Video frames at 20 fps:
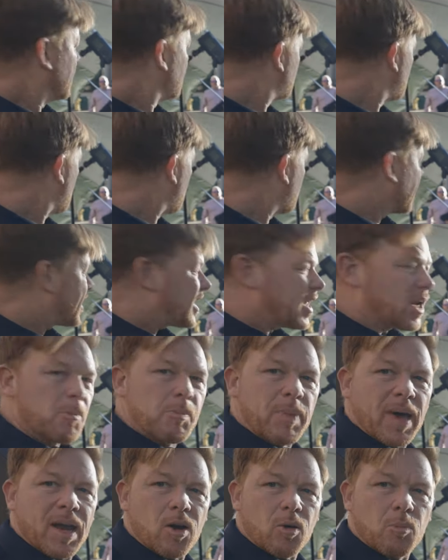So we get a
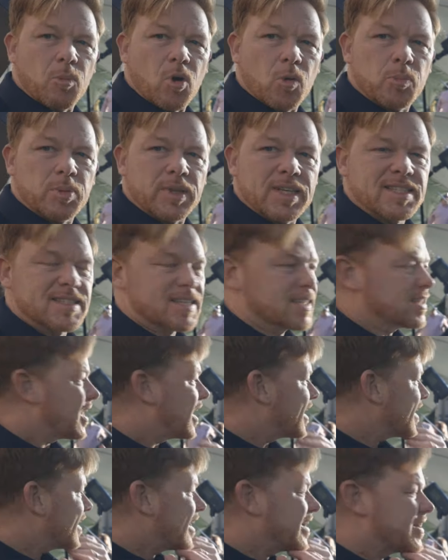better, more pleasing
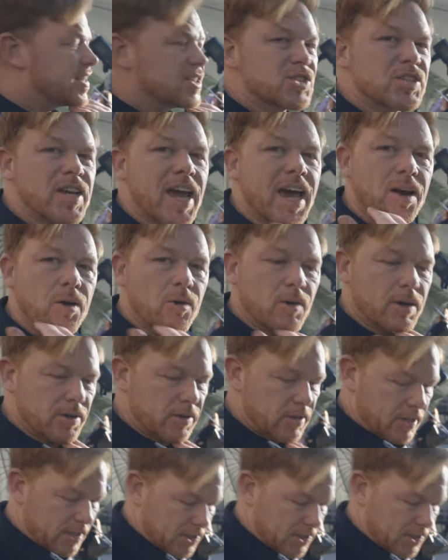light and the shadow under